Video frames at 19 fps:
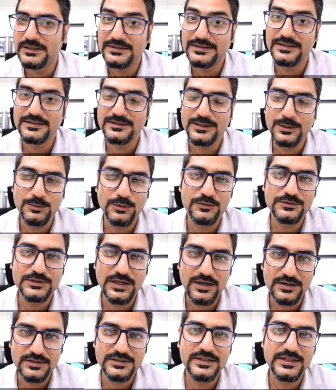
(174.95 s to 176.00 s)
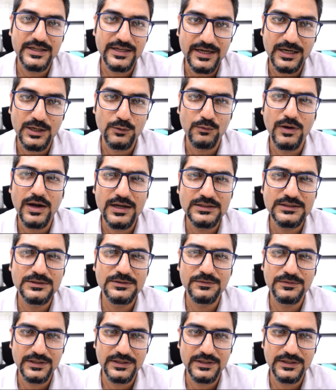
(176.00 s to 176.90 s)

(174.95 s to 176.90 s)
the system of charging advance